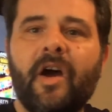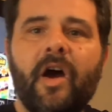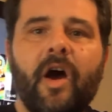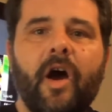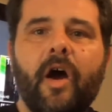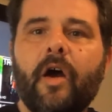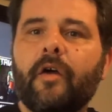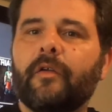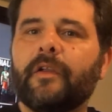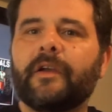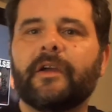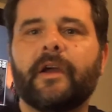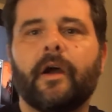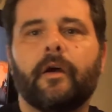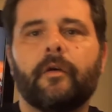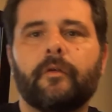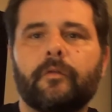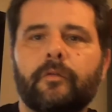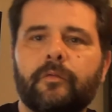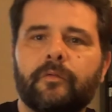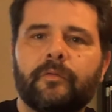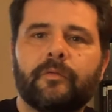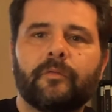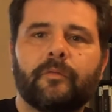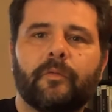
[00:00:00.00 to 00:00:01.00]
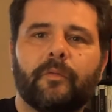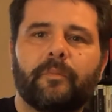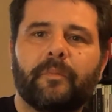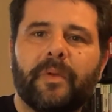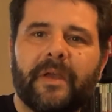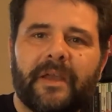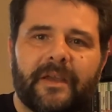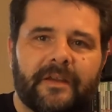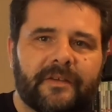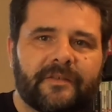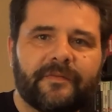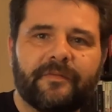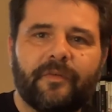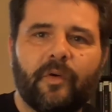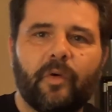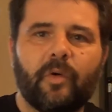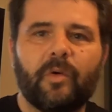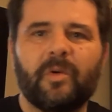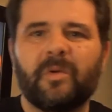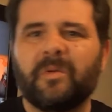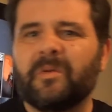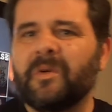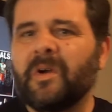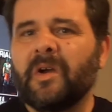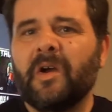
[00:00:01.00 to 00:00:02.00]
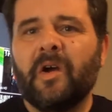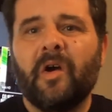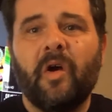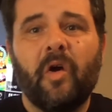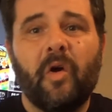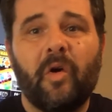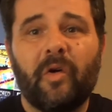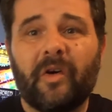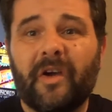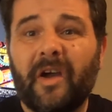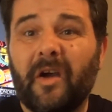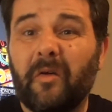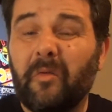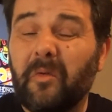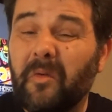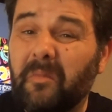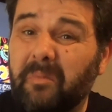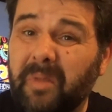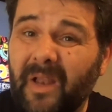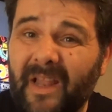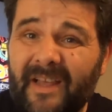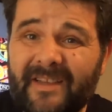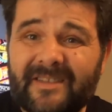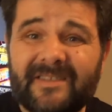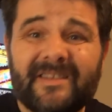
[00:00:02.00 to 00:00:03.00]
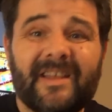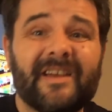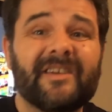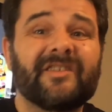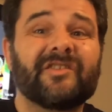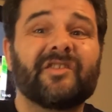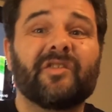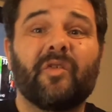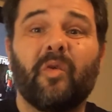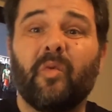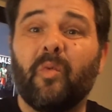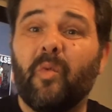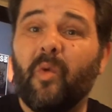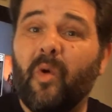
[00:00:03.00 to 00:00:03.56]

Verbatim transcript: only go P S four or go with PlayStation or